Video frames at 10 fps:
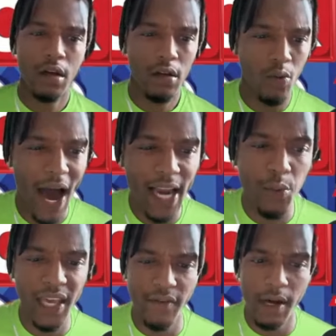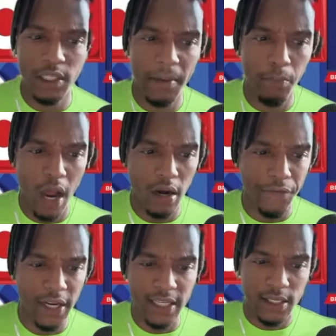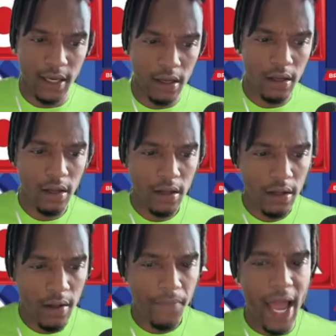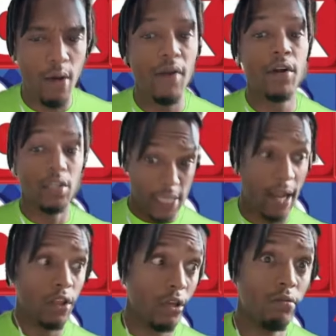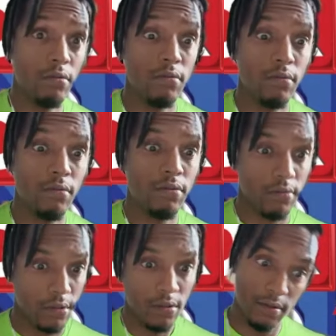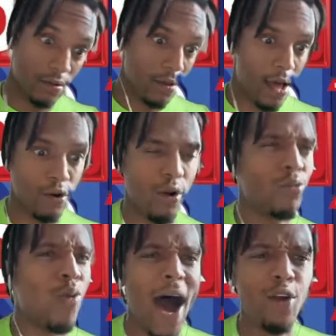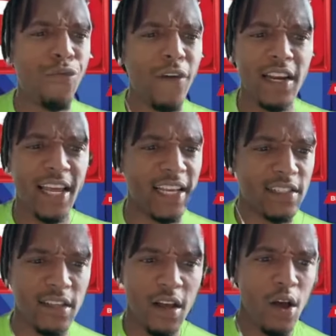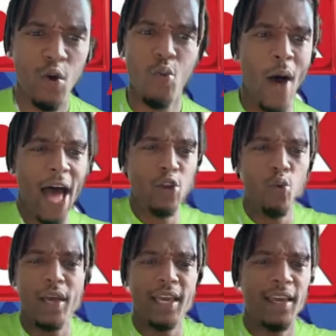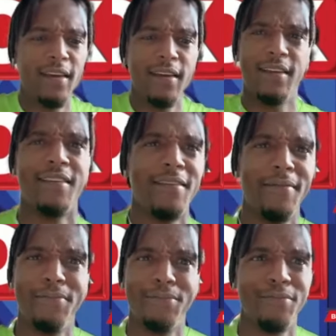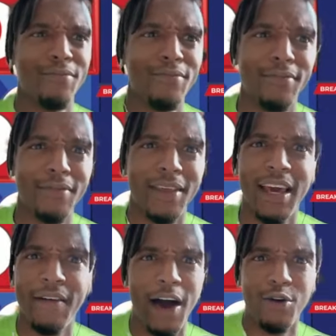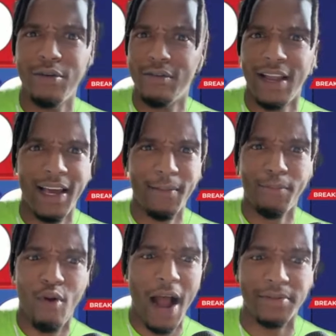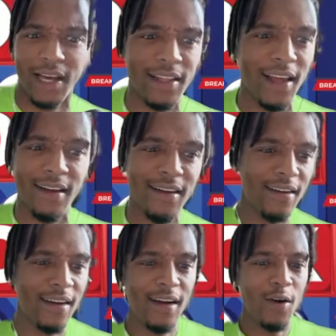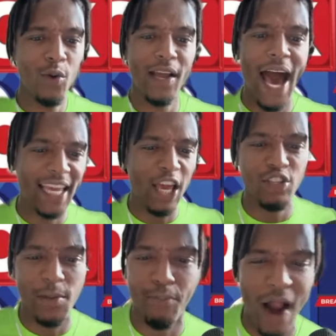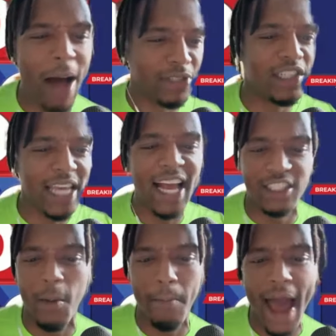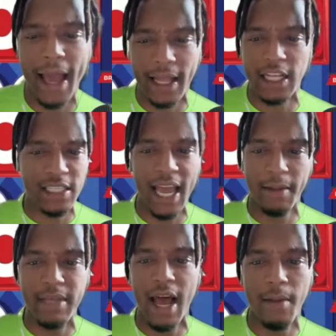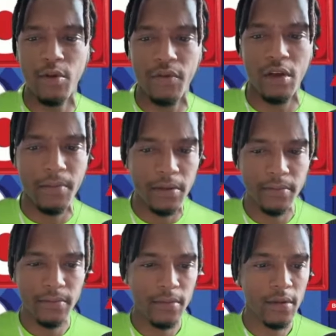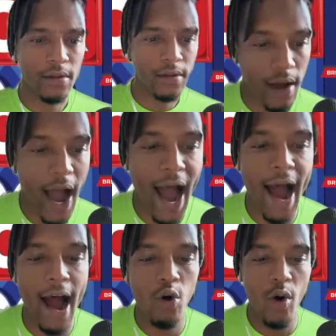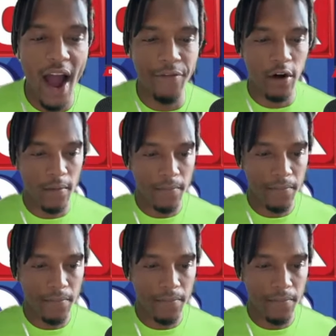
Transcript: why do we give up Jimmy Butler for this nigga? However, shout out to you. I don't know why do Philly niggas, why do we give out like props like this? We gotta give you some props and take some back at the same time. You feel me? However,